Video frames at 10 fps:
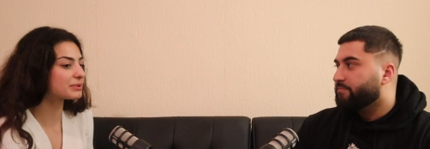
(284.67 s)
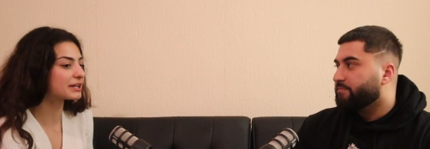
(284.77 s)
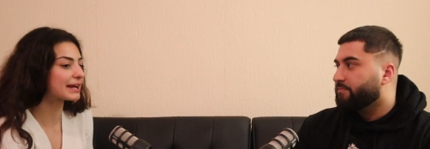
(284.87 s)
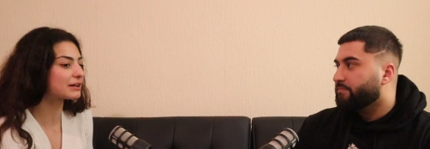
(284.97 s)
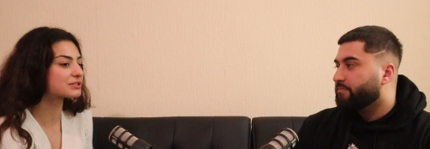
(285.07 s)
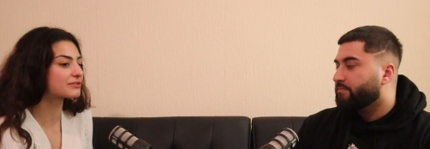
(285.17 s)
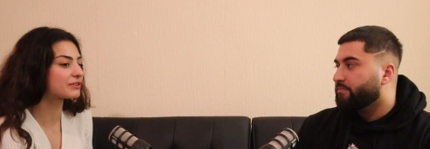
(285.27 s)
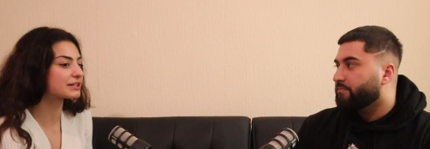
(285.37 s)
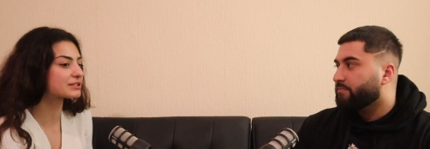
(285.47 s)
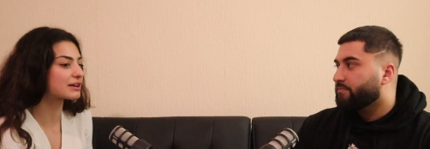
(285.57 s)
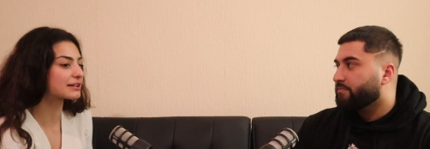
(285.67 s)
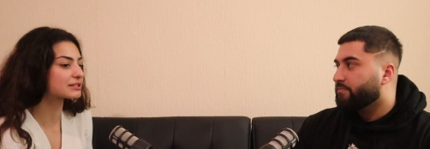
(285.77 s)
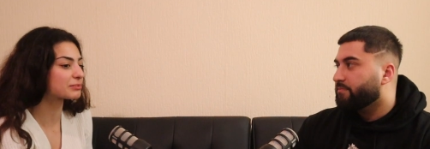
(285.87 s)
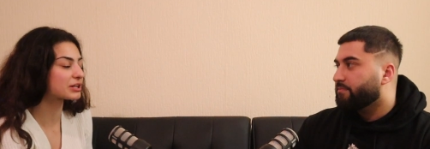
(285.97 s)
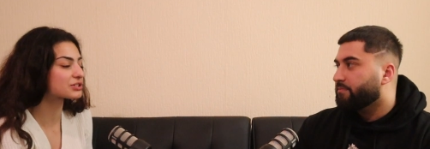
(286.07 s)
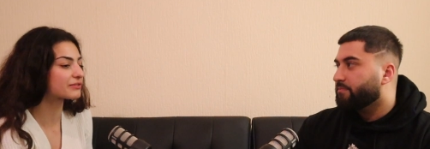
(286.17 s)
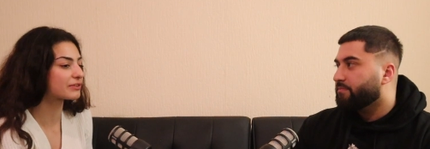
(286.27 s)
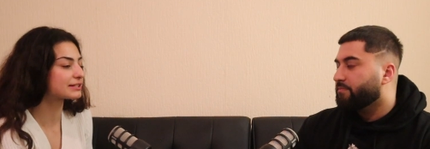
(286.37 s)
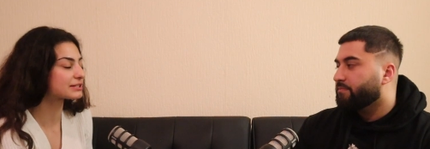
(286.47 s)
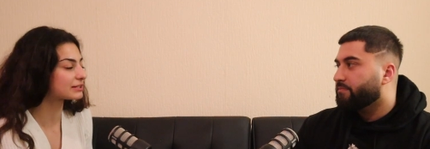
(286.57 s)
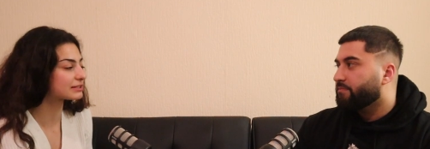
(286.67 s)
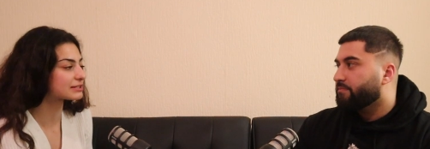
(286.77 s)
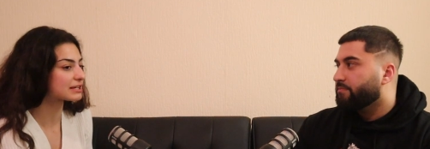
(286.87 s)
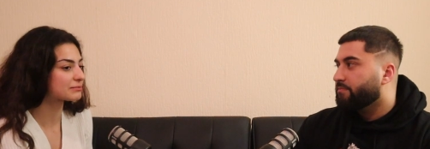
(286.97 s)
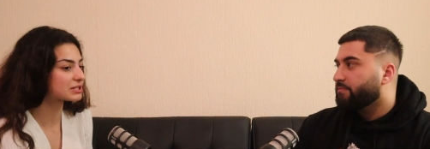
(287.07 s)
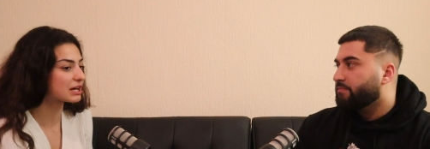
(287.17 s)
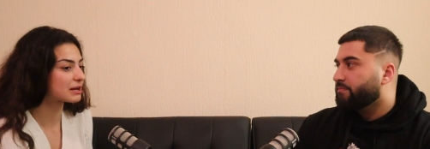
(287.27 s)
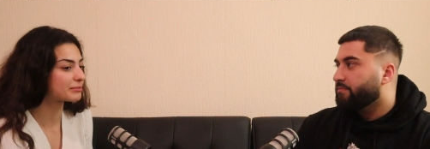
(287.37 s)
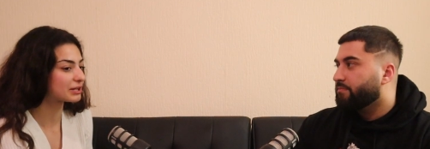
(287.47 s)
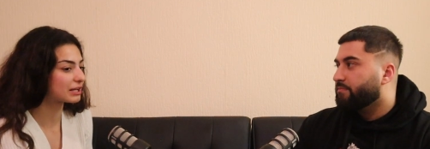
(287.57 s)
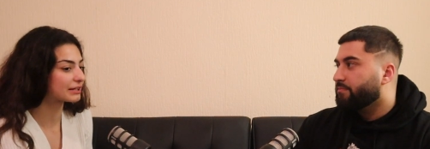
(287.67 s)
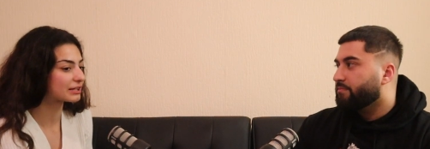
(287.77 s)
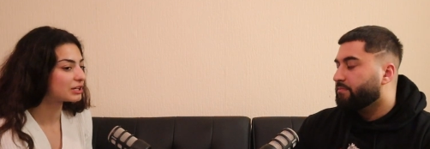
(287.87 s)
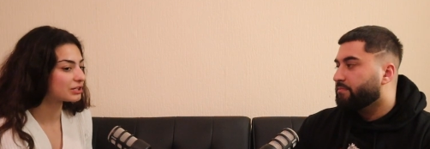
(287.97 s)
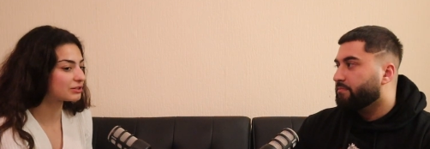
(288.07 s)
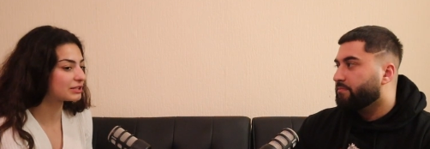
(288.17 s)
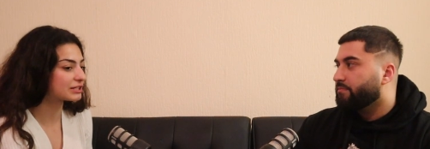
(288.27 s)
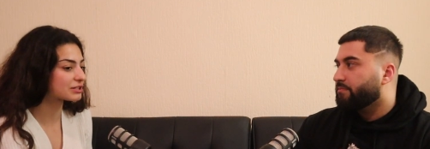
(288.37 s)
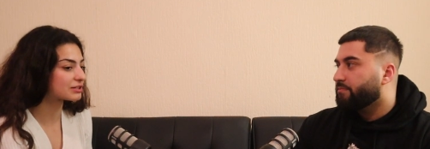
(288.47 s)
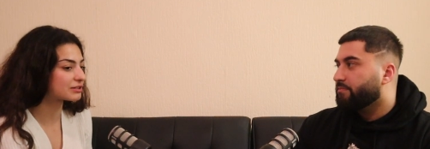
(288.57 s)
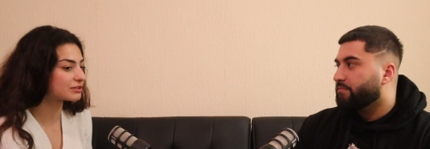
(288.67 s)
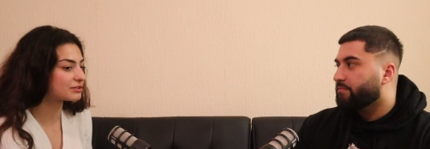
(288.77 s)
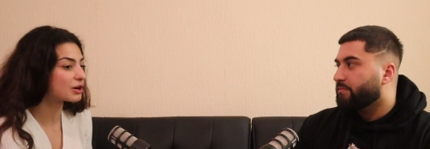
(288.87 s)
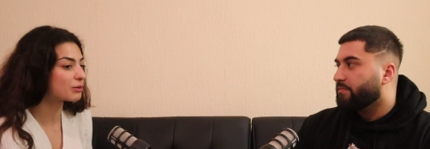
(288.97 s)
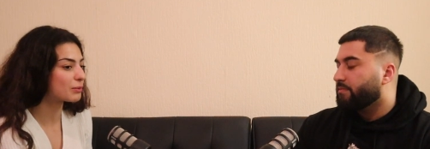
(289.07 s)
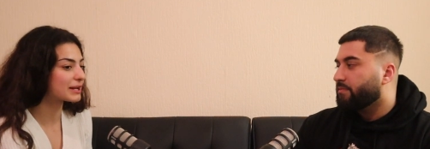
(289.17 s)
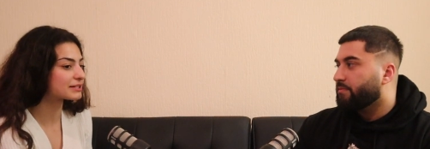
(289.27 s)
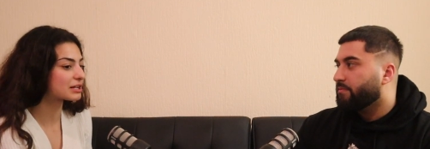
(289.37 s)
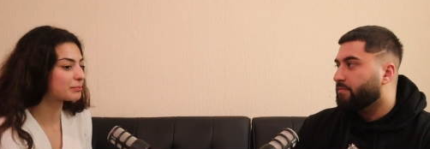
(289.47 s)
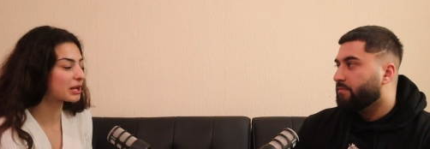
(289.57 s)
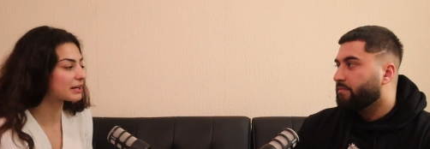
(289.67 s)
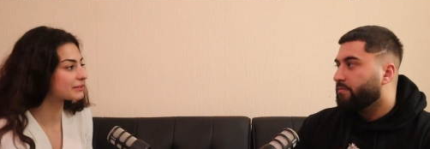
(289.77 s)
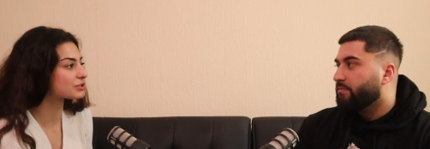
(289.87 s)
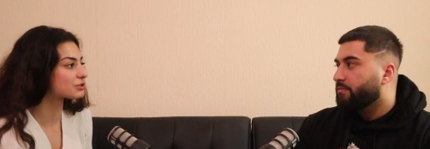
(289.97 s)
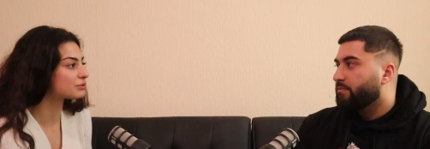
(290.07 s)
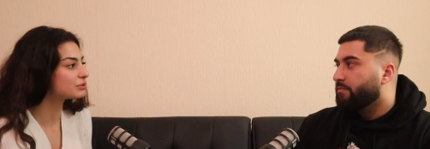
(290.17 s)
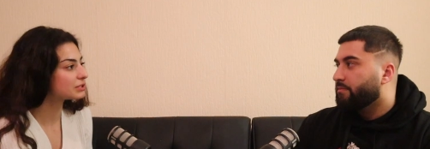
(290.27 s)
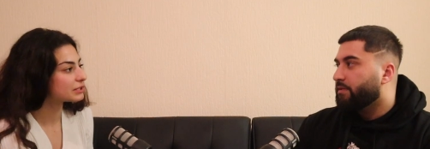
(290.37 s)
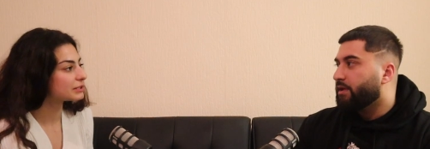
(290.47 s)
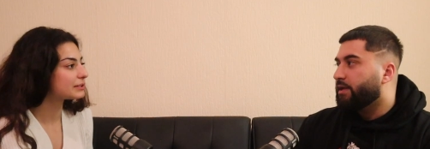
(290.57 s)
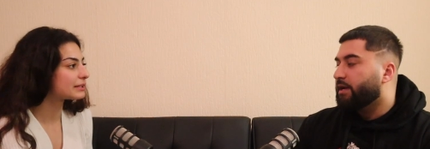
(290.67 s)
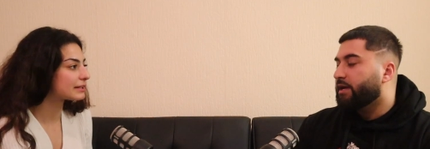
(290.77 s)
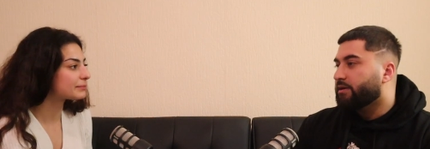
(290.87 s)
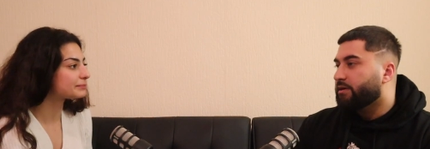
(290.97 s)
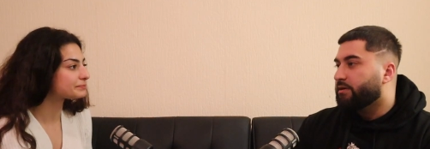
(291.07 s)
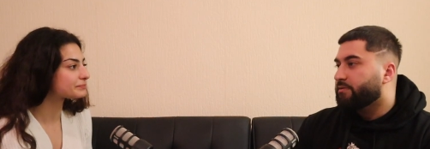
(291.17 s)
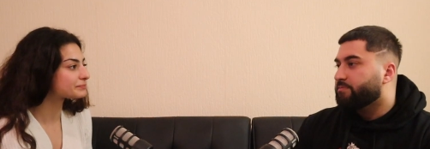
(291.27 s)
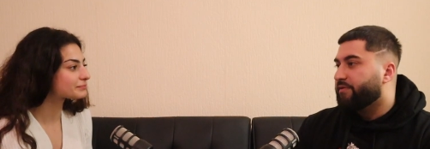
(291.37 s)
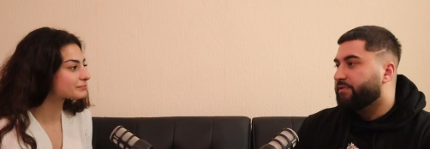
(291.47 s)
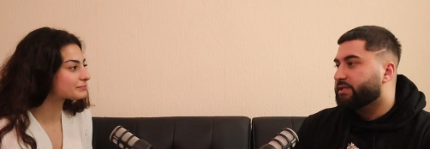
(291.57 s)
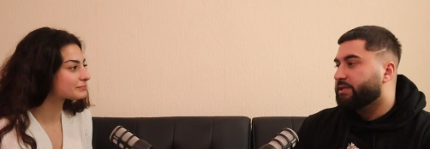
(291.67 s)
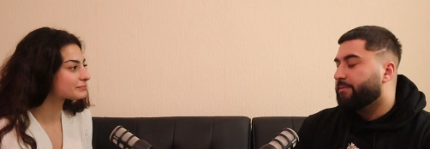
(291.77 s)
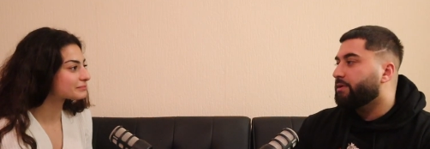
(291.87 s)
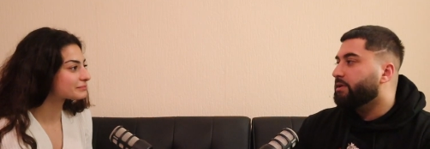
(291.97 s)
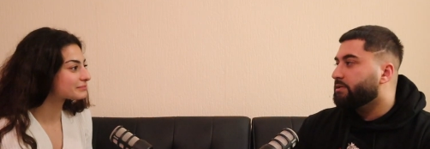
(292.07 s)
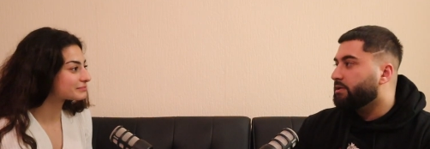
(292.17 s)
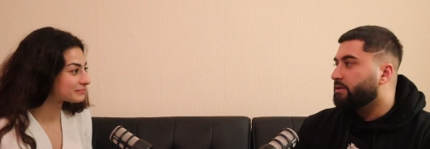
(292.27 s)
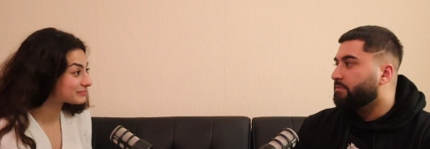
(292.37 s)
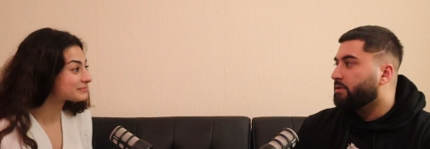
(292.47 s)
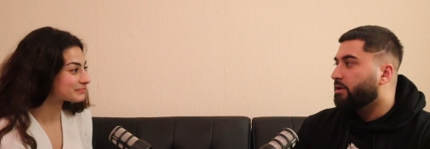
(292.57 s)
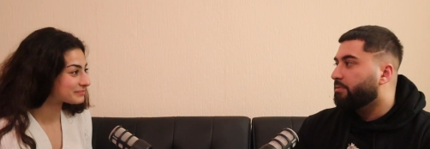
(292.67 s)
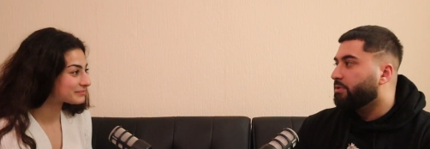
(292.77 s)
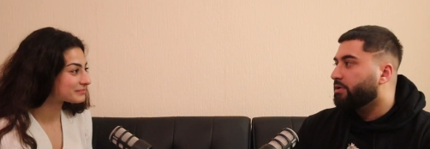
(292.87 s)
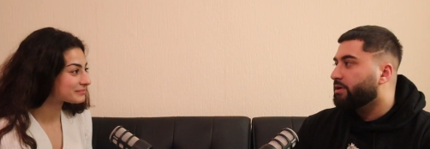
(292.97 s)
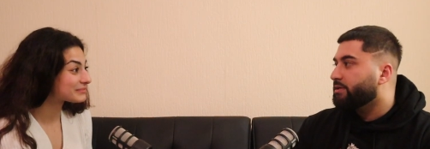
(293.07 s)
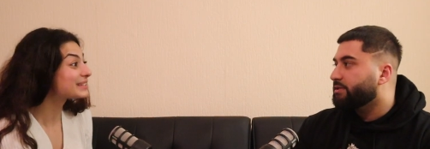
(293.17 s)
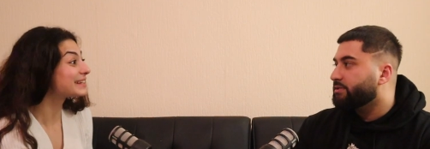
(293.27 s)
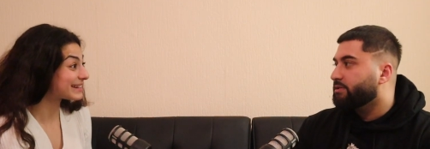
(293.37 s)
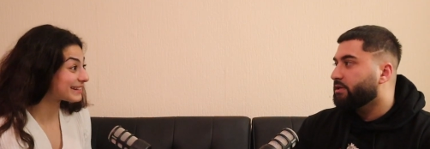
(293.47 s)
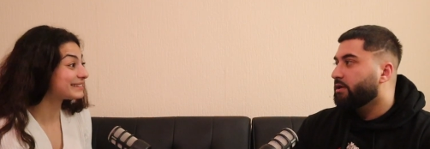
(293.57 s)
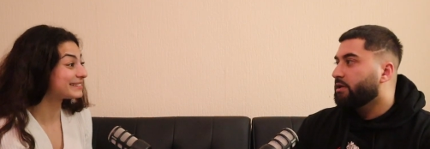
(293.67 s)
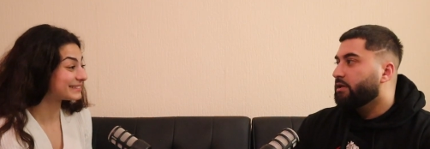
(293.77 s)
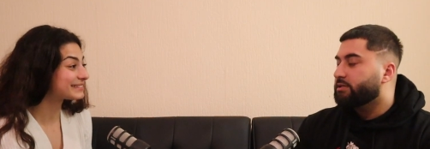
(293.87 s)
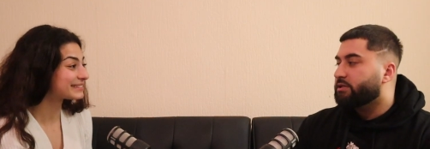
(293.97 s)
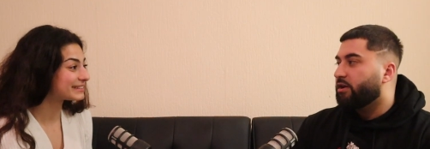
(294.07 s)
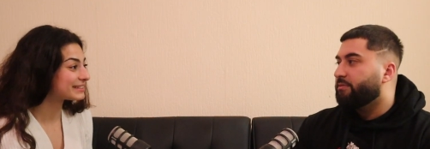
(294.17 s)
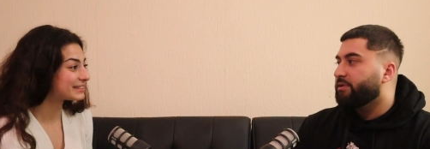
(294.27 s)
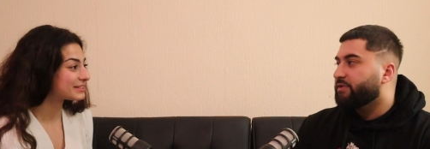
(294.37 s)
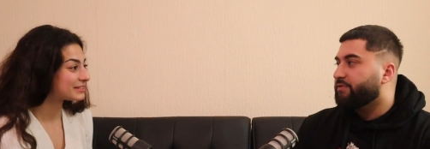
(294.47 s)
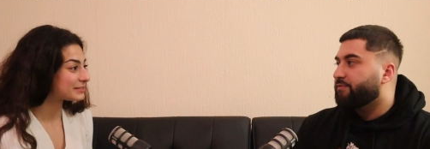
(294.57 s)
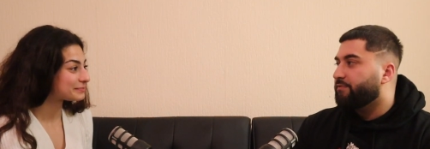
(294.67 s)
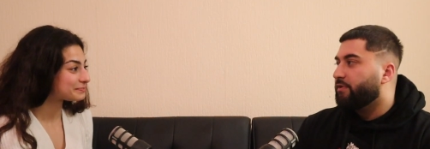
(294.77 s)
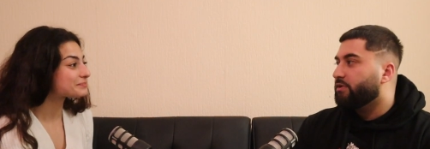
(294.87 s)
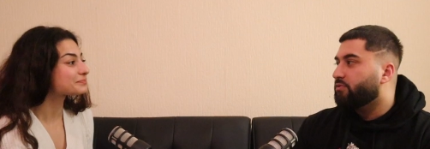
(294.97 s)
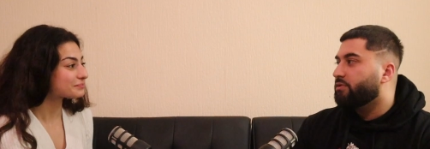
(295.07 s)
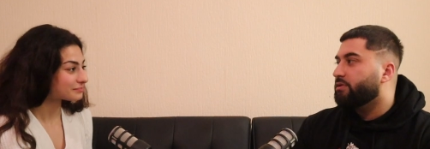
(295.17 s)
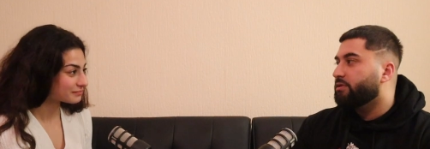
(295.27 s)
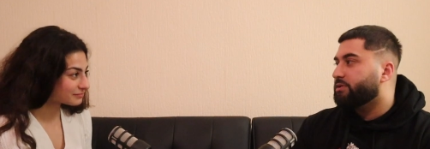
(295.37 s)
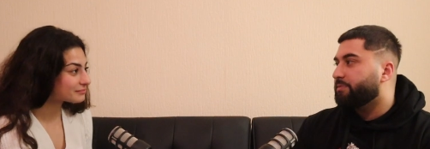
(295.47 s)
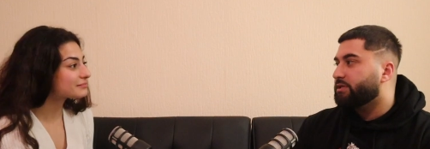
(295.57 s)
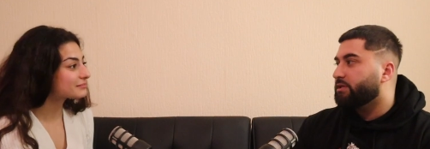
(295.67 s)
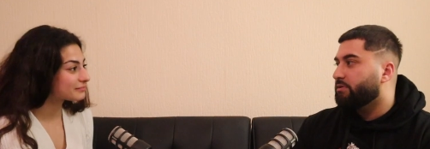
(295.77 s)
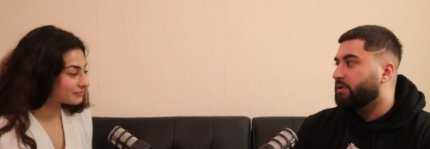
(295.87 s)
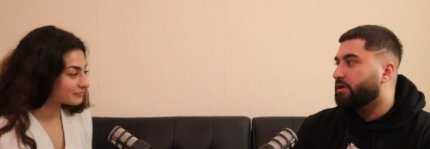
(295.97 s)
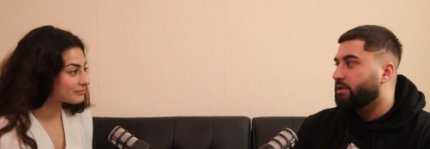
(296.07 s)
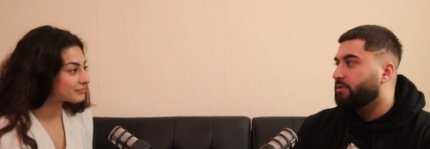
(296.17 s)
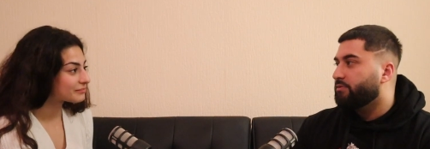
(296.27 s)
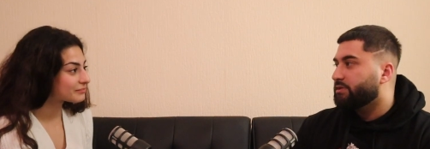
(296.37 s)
Speaker 1: can be a counter fighter and a pressure fighter at the same time, but like, you need to know when to apply the two.
Speaker 2: Yeah, like, uh, perfect example is um, Conor McGregor. His, yeah. His timing is very good, especially when he